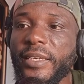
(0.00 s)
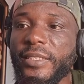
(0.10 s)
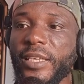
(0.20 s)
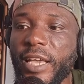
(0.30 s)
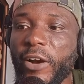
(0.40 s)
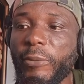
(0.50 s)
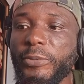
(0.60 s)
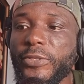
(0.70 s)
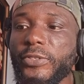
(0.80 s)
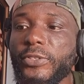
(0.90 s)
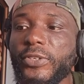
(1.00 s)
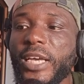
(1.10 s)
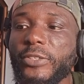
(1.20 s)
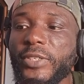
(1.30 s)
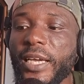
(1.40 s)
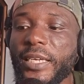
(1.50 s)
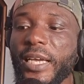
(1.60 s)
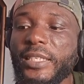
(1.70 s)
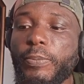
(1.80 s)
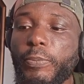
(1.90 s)
It helps so that you can
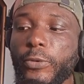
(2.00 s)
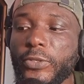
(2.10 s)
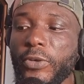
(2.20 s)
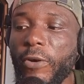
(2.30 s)
get the post